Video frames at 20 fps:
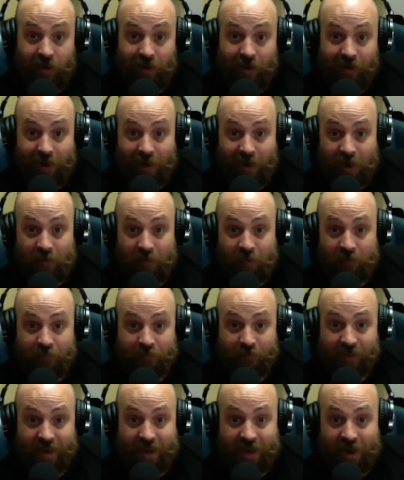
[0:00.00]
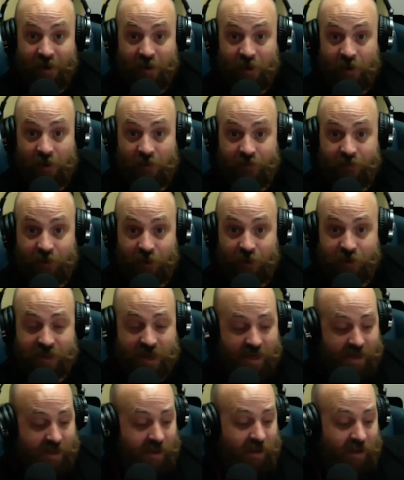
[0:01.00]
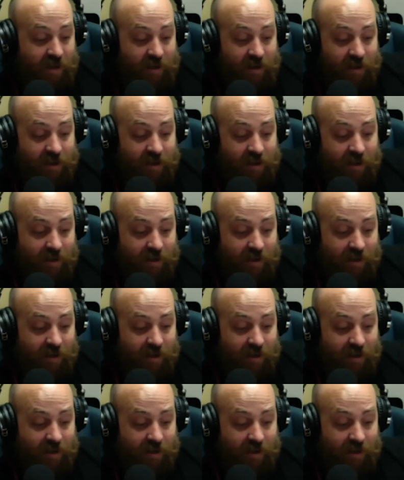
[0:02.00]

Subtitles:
I don't know if there's like that.